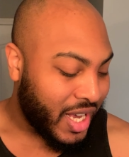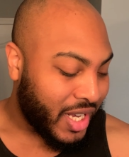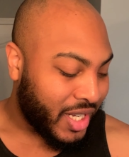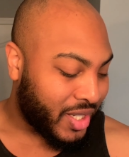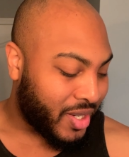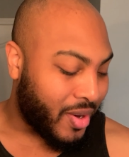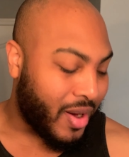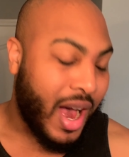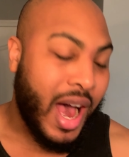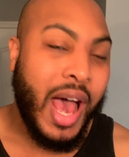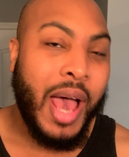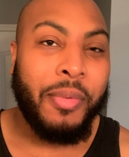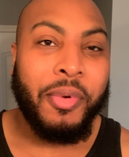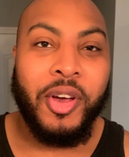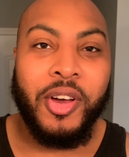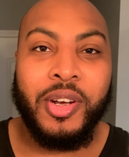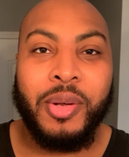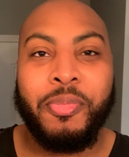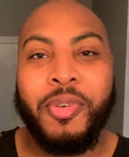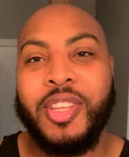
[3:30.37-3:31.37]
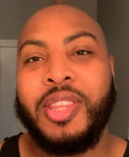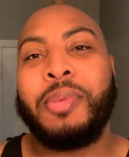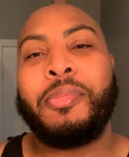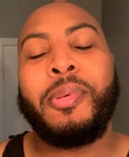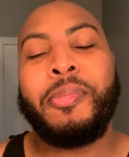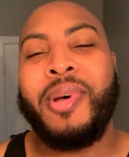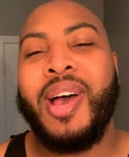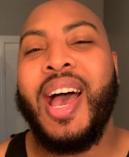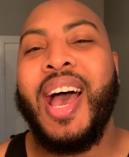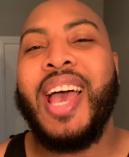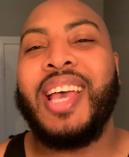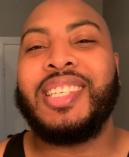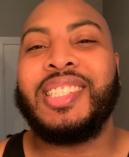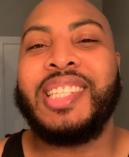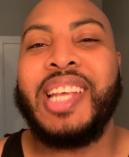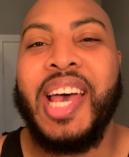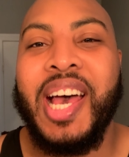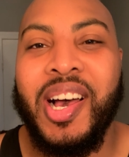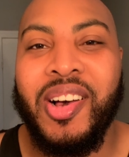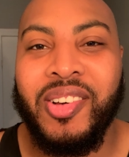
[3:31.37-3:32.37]
So I'm going to put them in my eyes
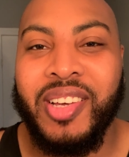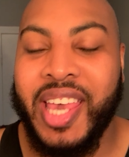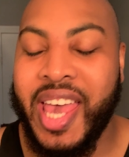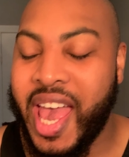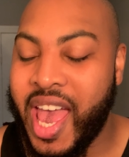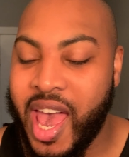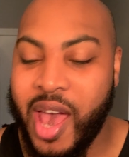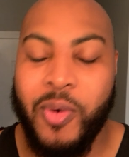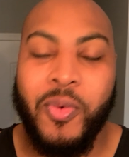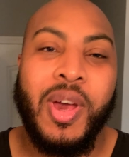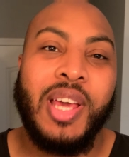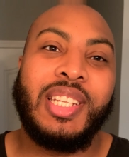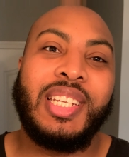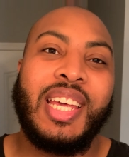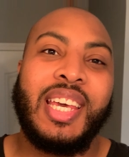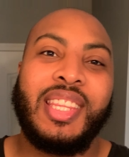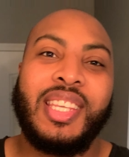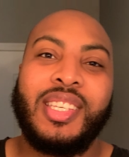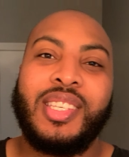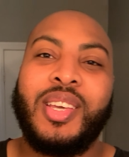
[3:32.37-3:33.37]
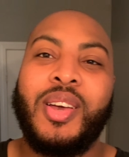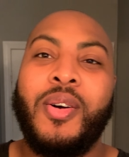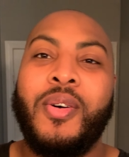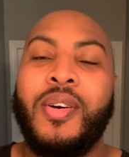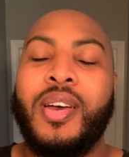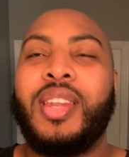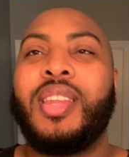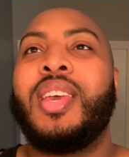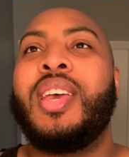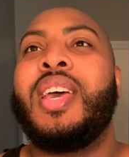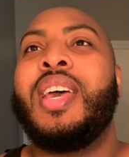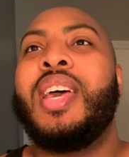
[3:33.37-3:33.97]
now. Can't wait to get this going.